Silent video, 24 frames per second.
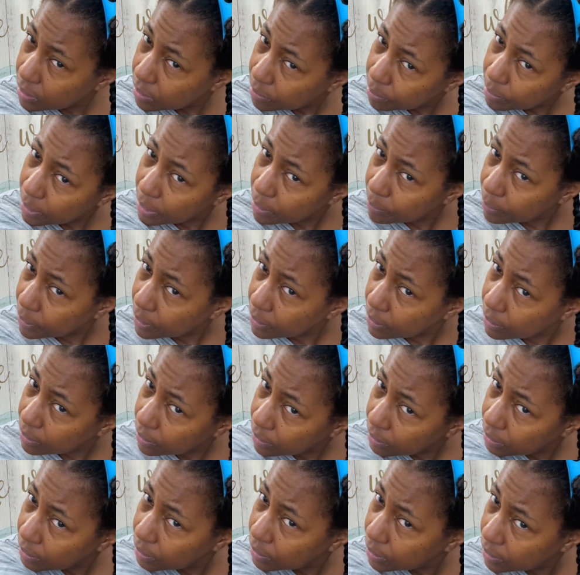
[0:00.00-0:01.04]
Maybe.
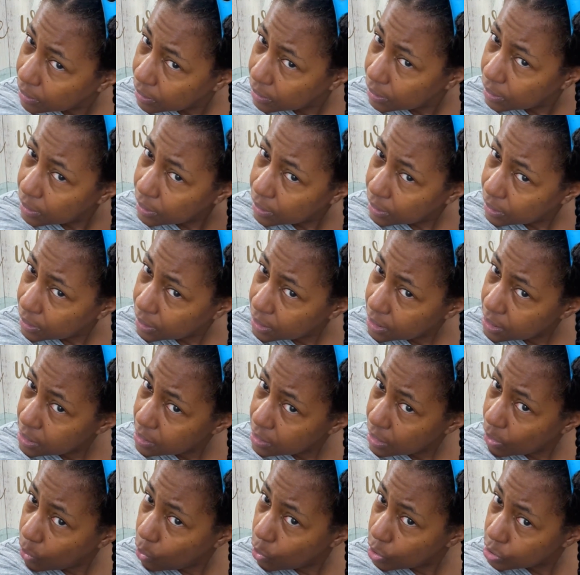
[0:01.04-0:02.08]

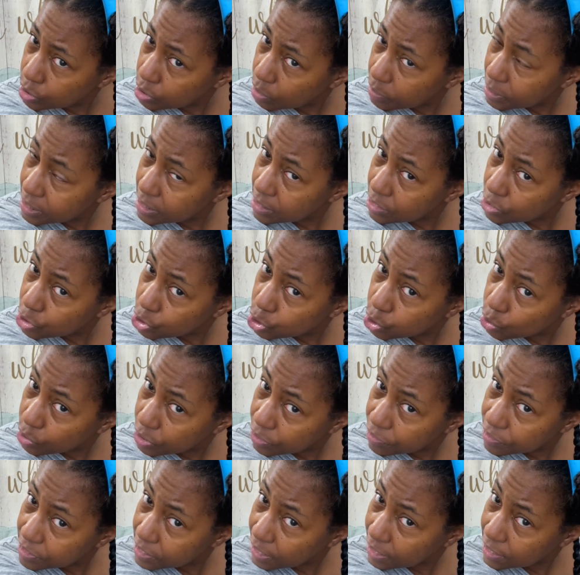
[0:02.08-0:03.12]
This also is the shorter
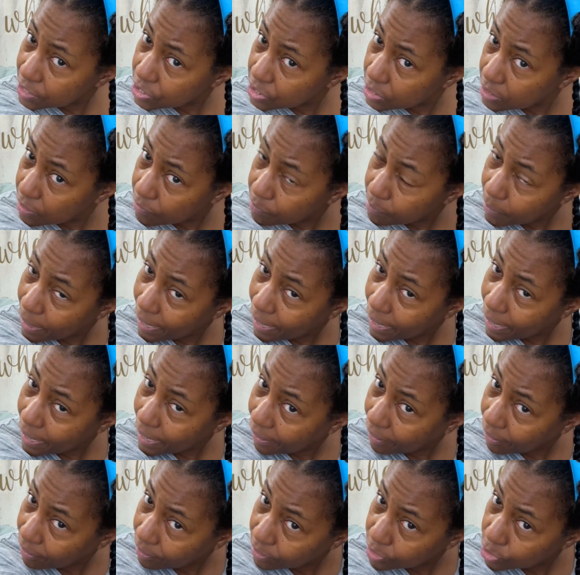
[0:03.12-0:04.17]
section of my
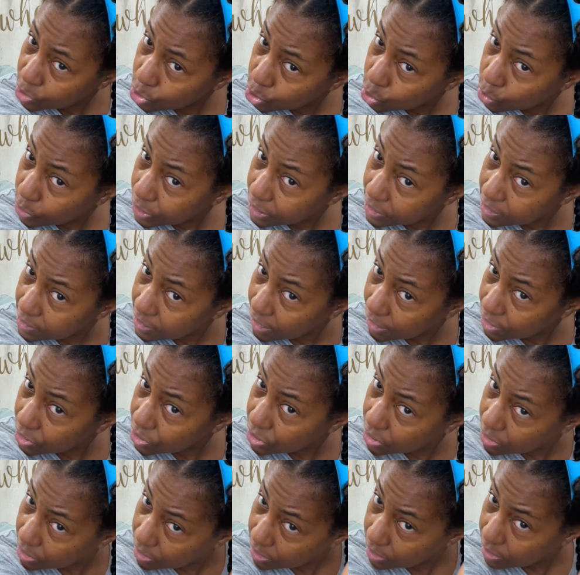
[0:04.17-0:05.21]
hair, the shortest
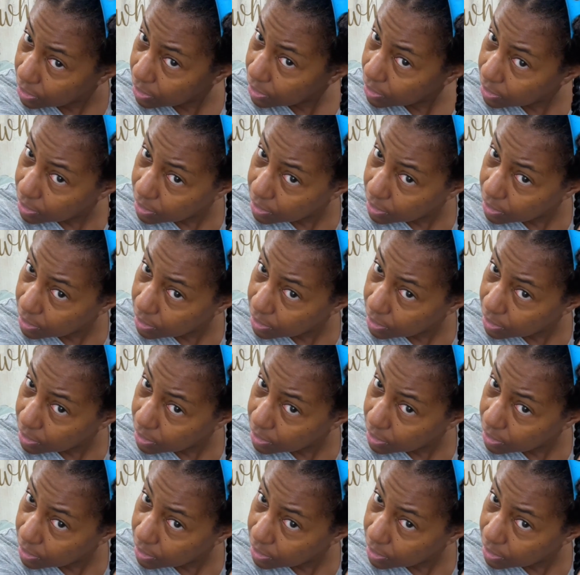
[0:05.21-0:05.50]
section.